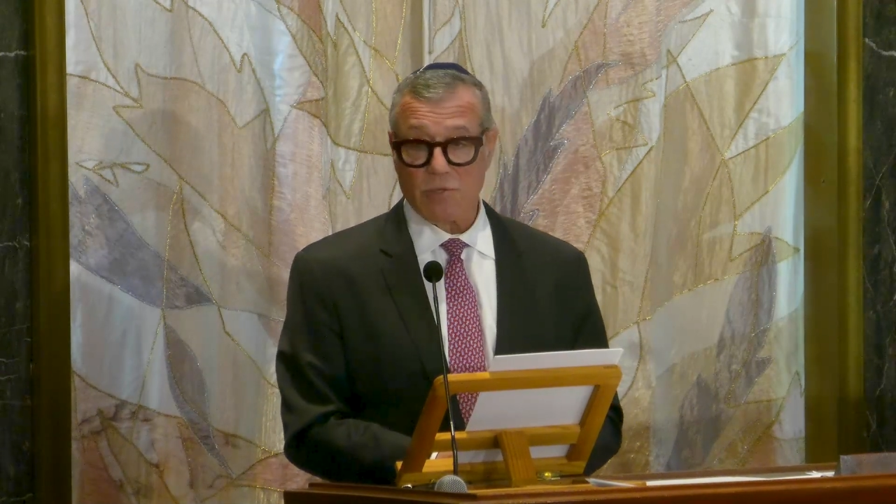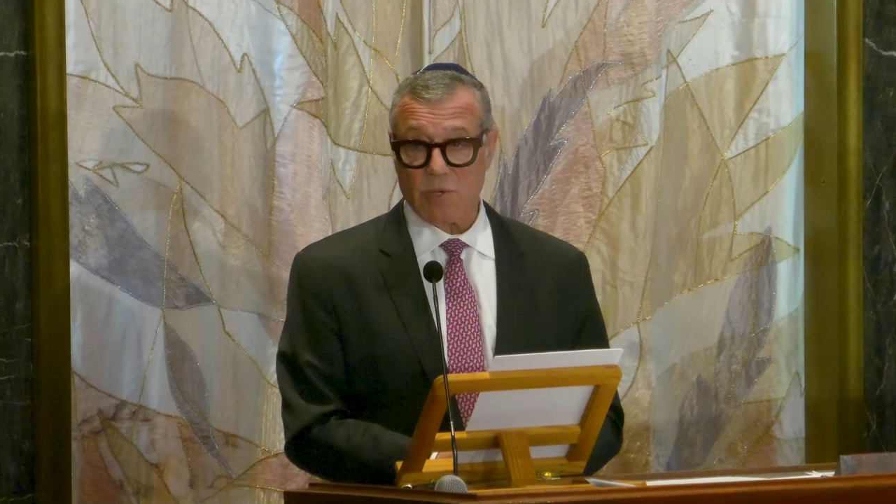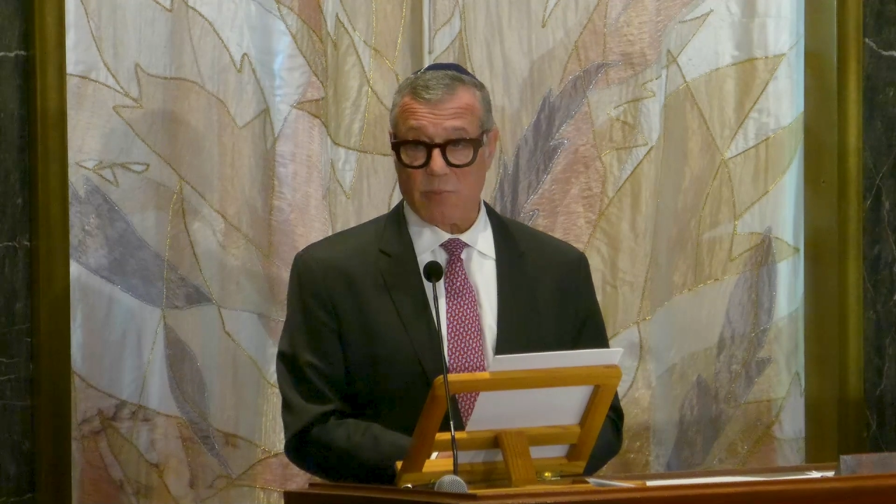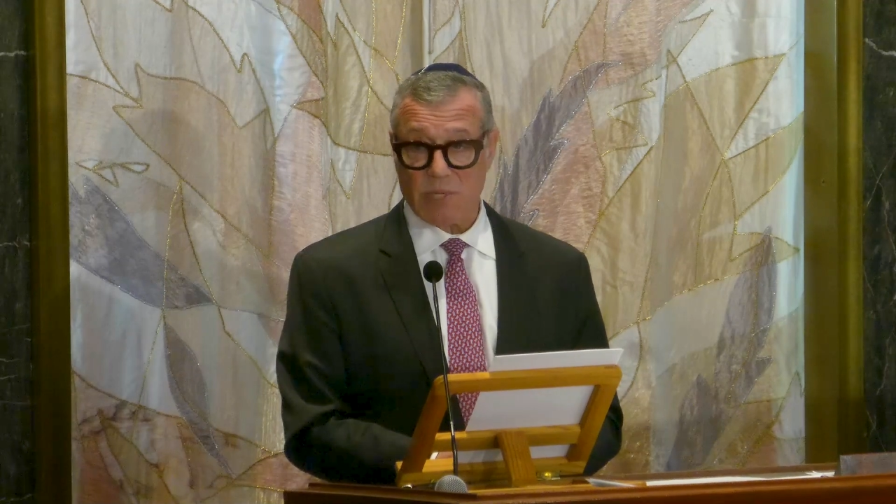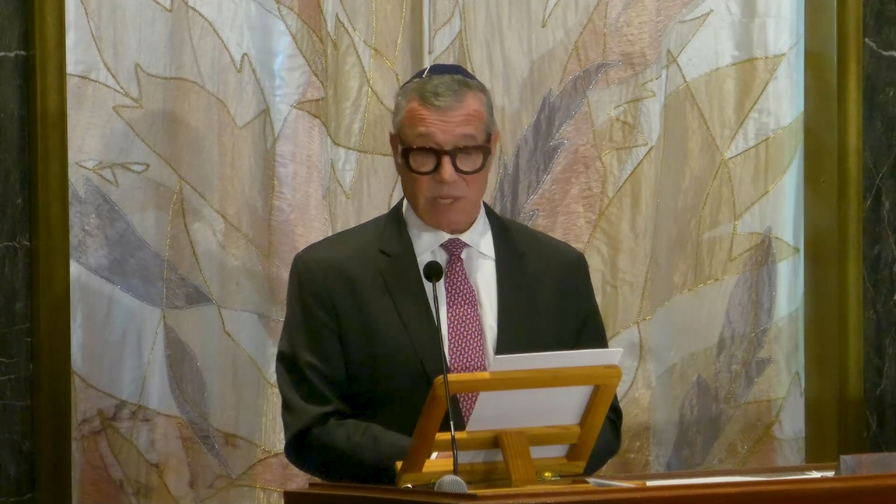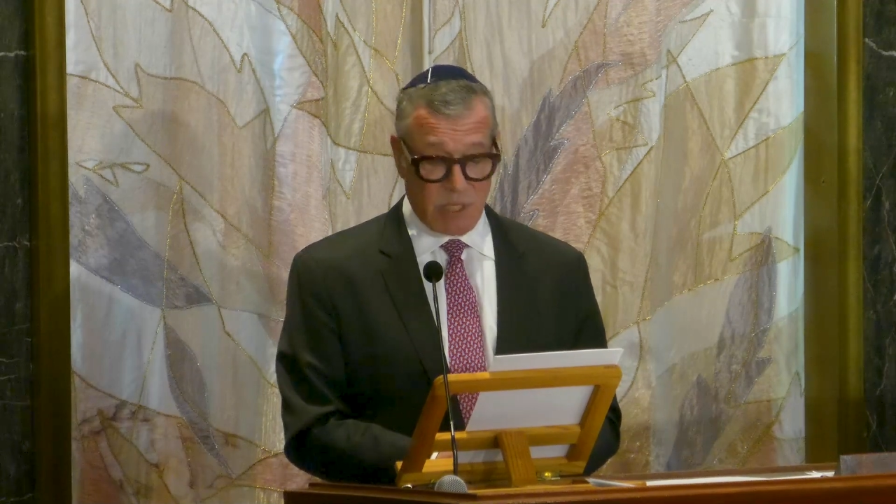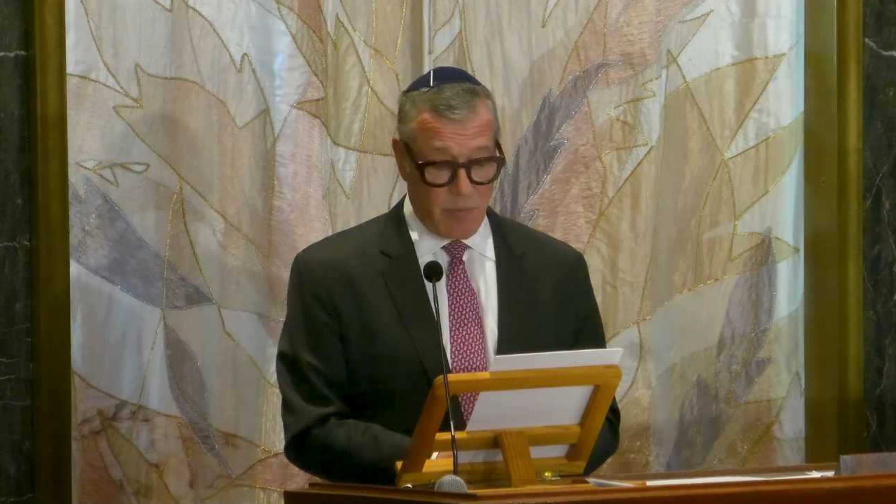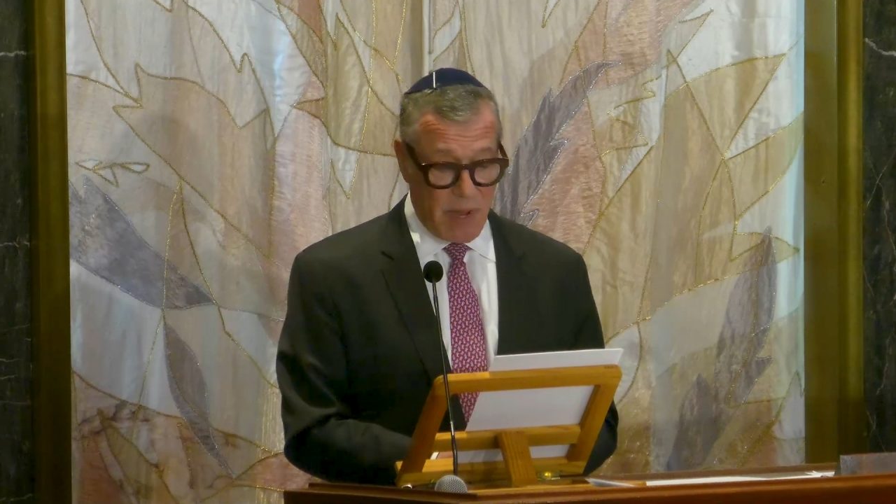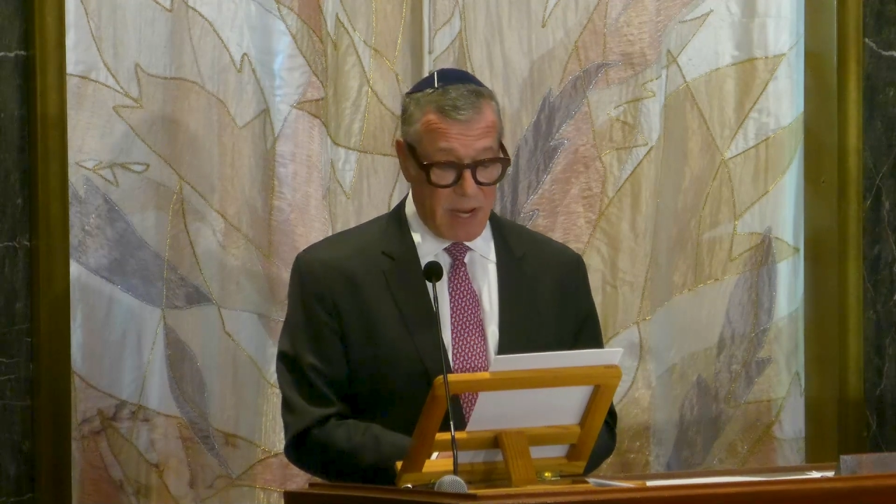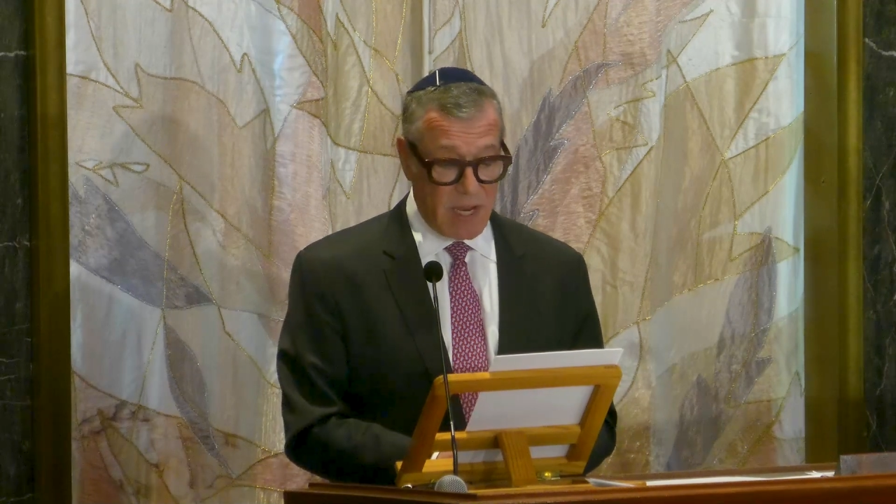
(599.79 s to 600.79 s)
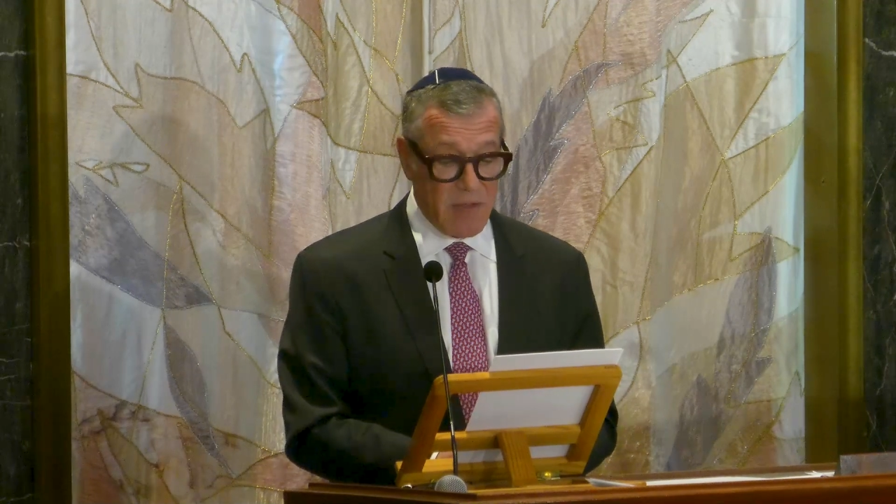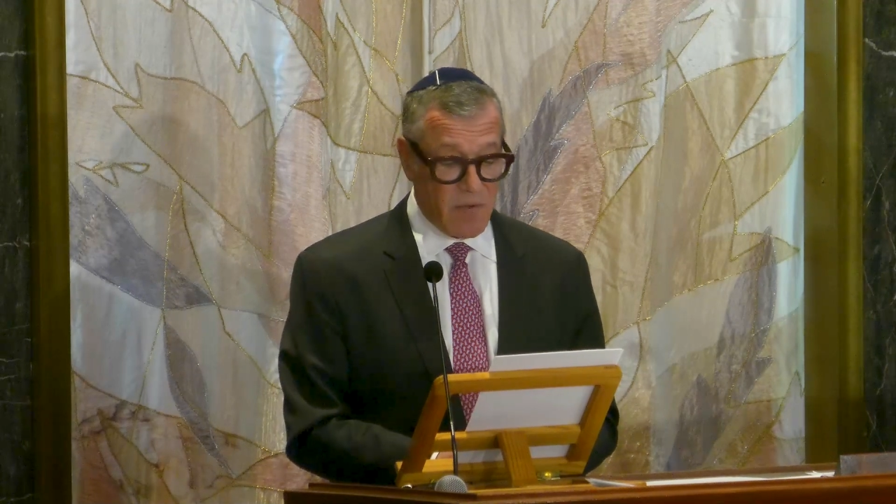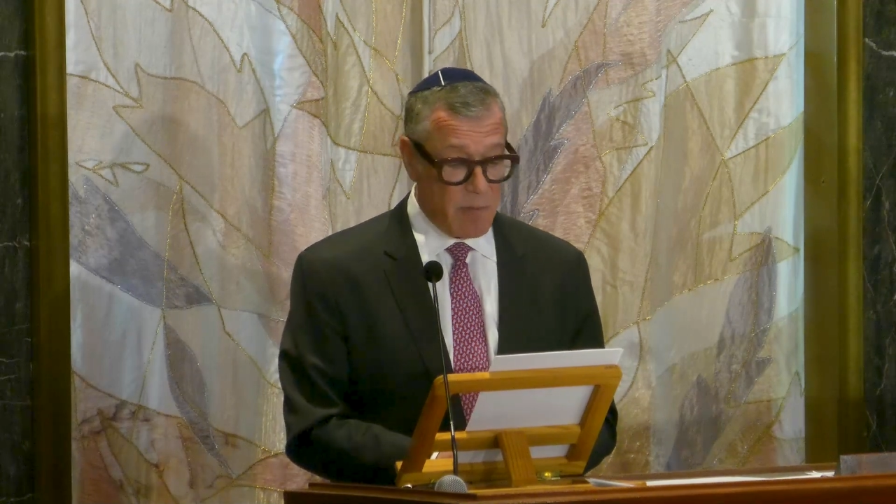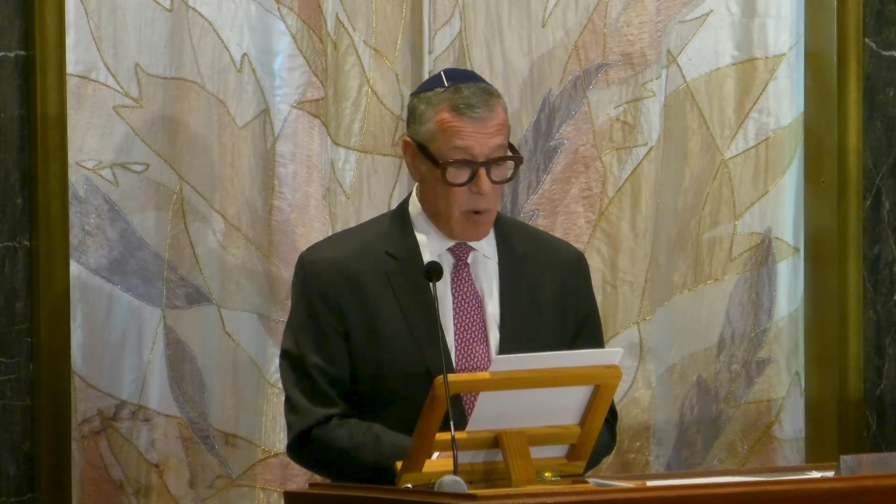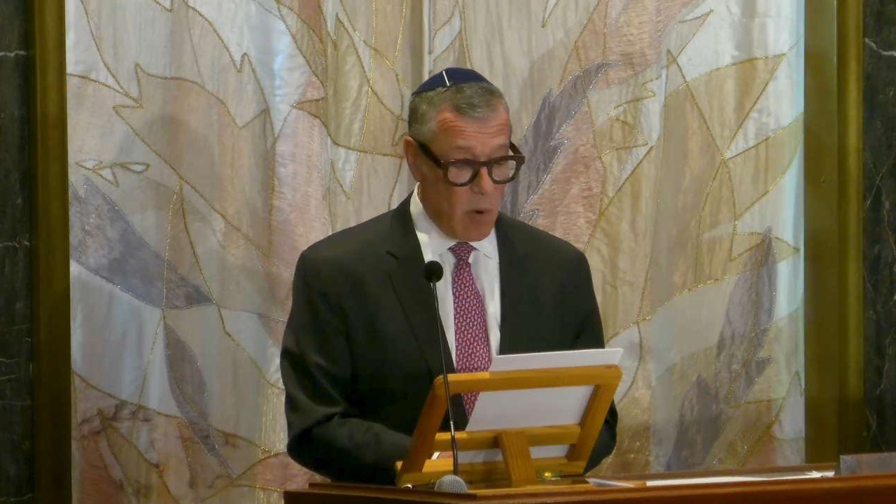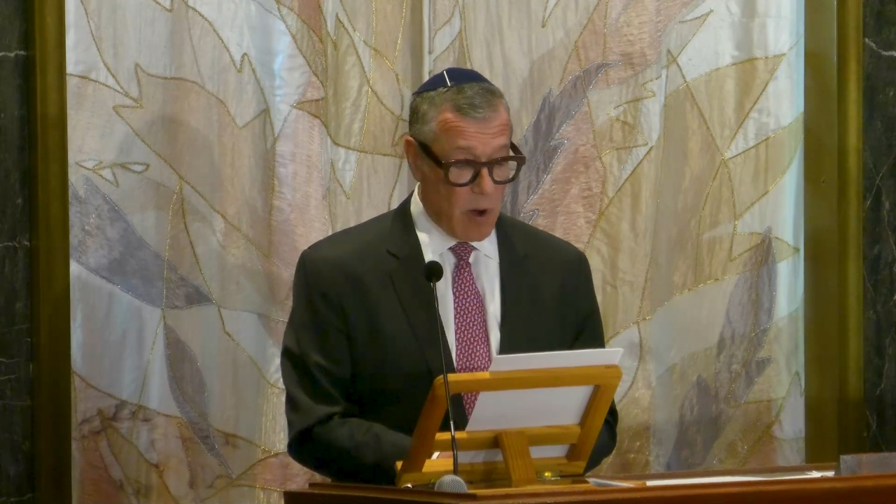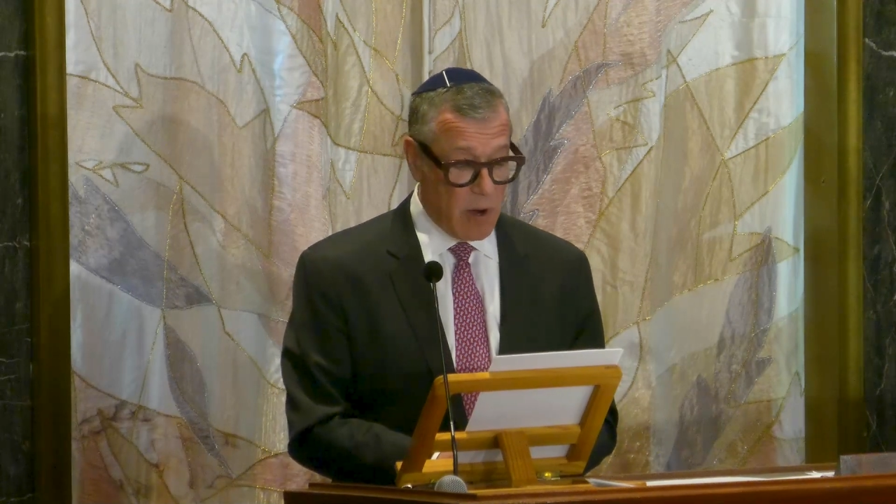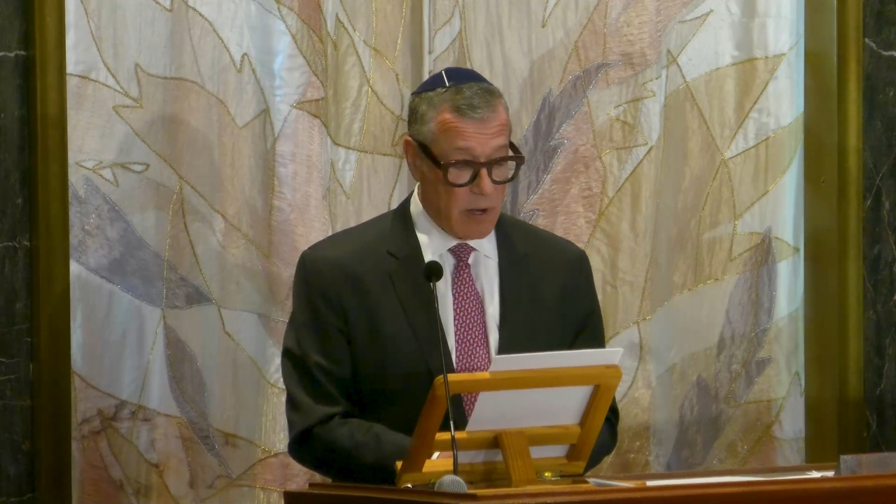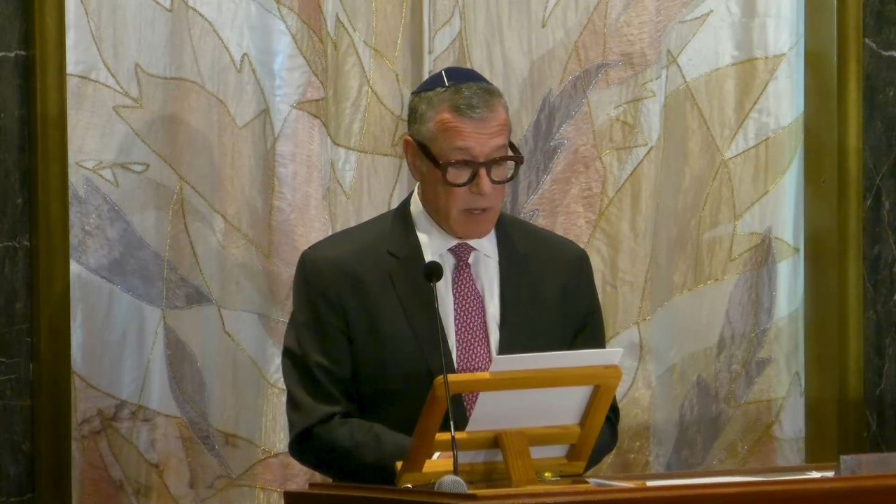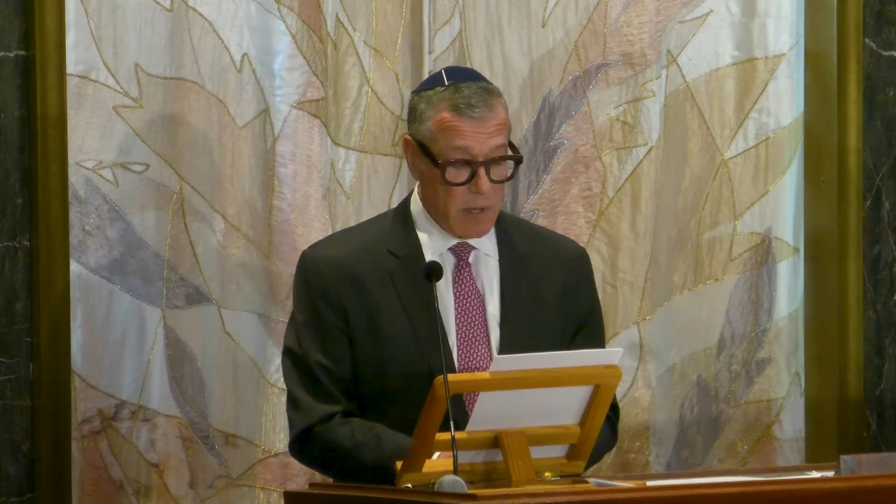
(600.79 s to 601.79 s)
to participate even more